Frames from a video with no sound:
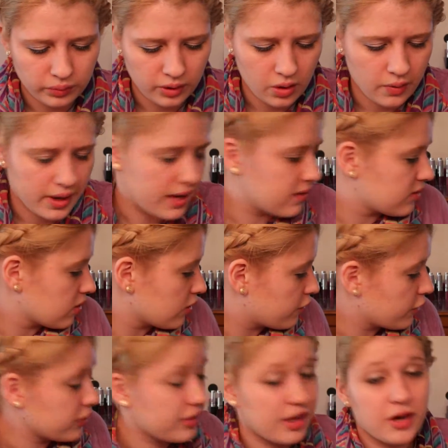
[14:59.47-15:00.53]
Okay, so the
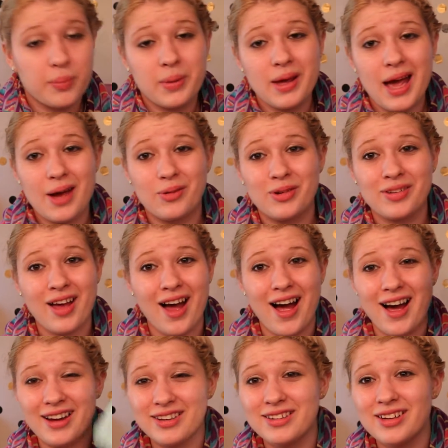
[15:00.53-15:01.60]
foot therapy, I was
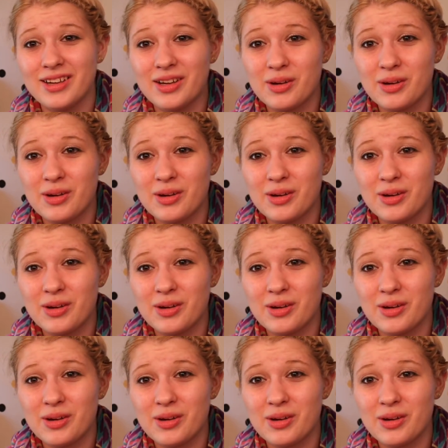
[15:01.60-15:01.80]
on